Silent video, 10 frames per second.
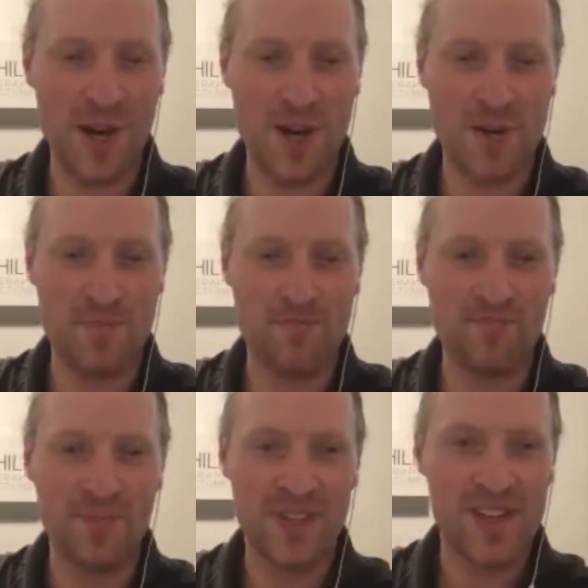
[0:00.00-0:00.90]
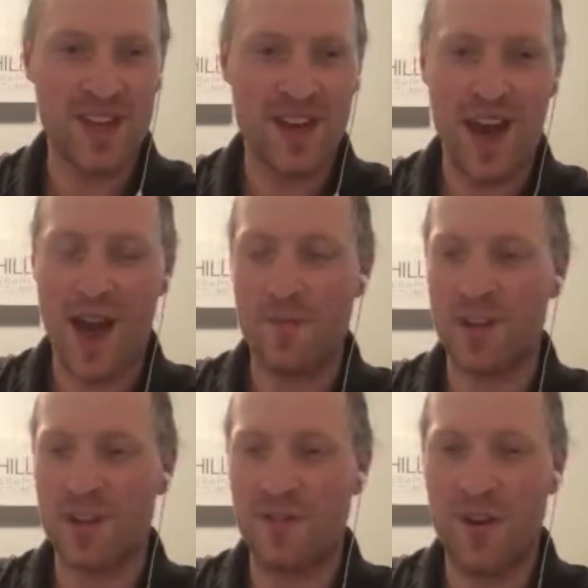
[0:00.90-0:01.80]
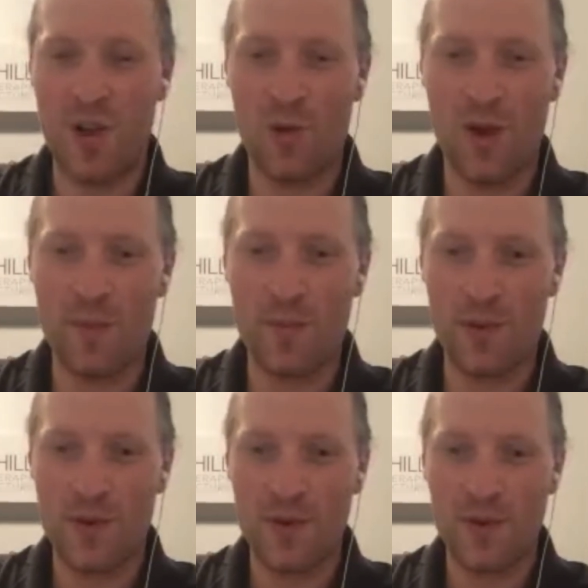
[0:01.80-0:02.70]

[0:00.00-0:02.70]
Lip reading: I'm going to follow up